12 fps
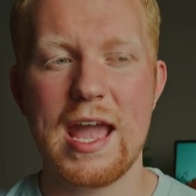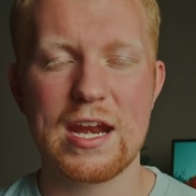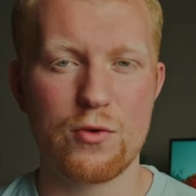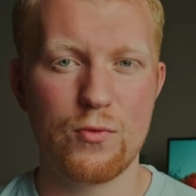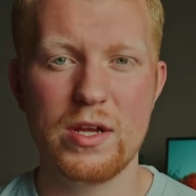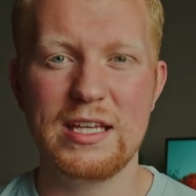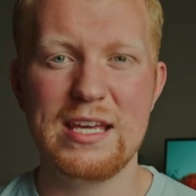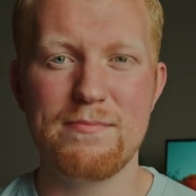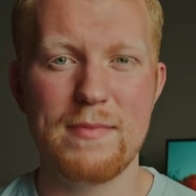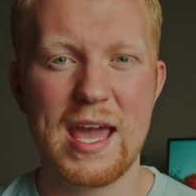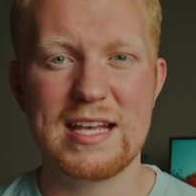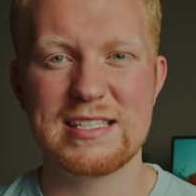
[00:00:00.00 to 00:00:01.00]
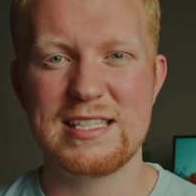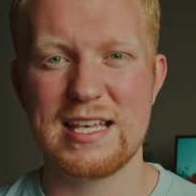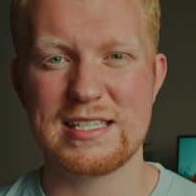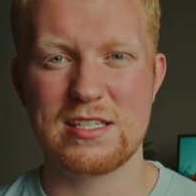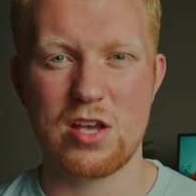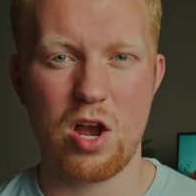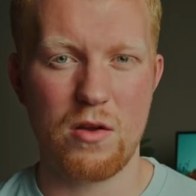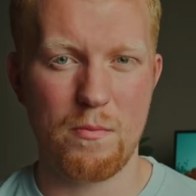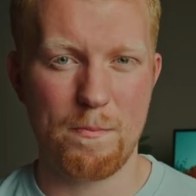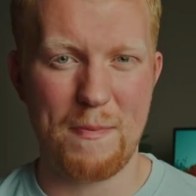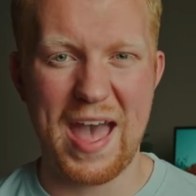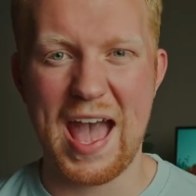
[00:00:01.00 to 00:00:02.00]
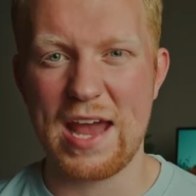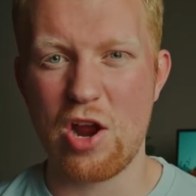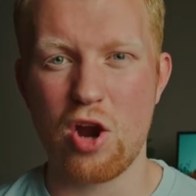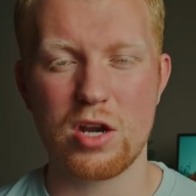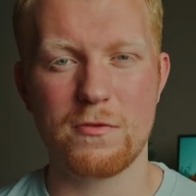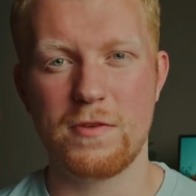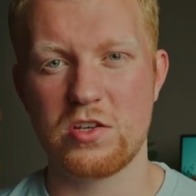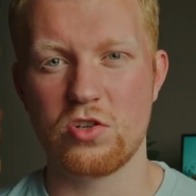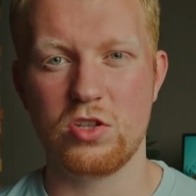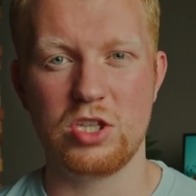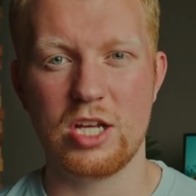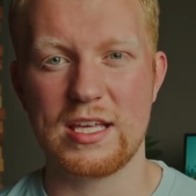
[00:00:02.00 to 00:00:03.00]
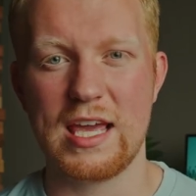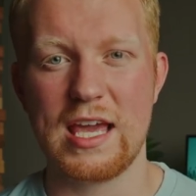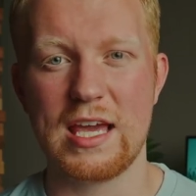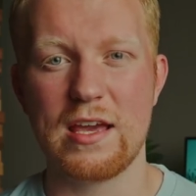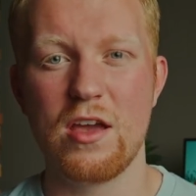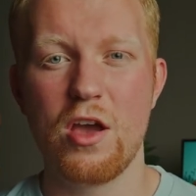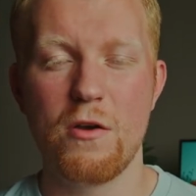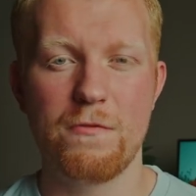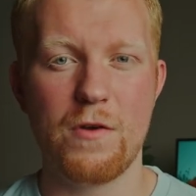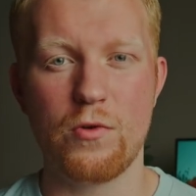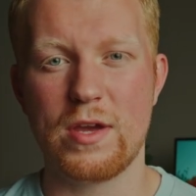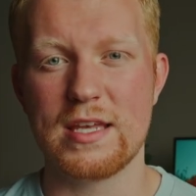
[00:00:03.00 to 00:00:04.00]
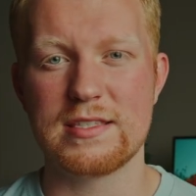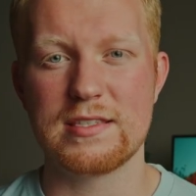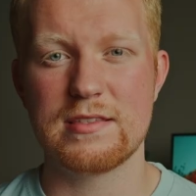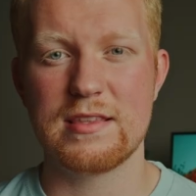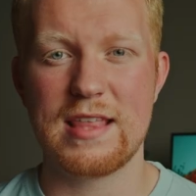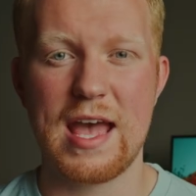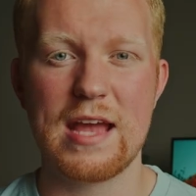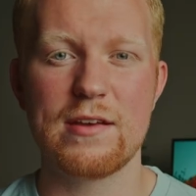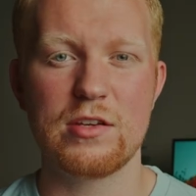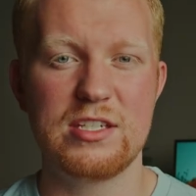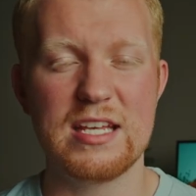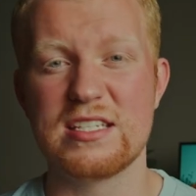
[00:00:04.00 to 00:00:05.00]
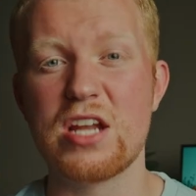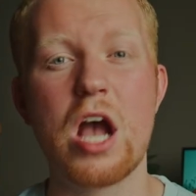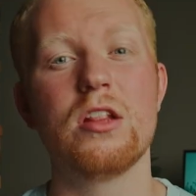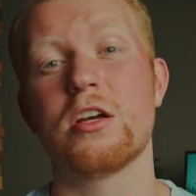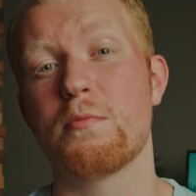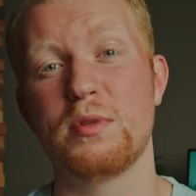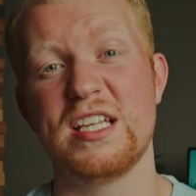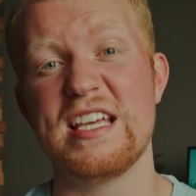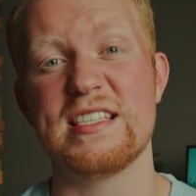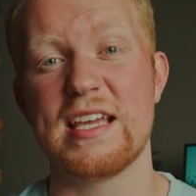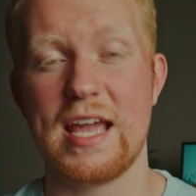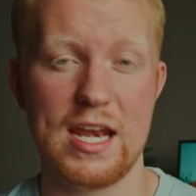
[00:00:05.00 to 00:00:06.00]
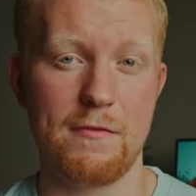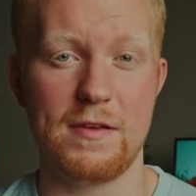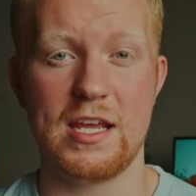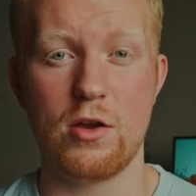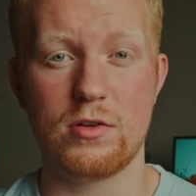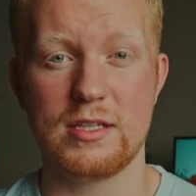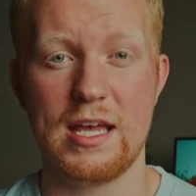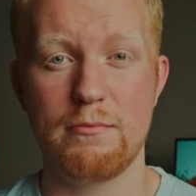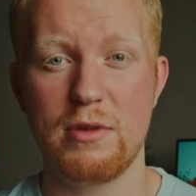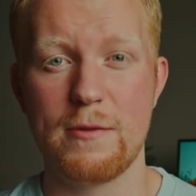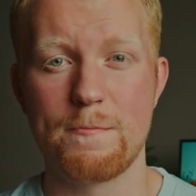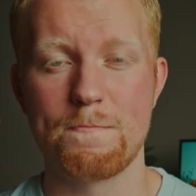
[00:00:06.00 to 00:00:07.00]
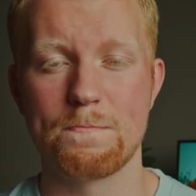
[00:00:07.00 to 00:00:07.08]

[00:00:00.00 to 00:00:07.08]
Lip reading: and it really makes this bad artificial looking focus that does not look pleasing in a video clip.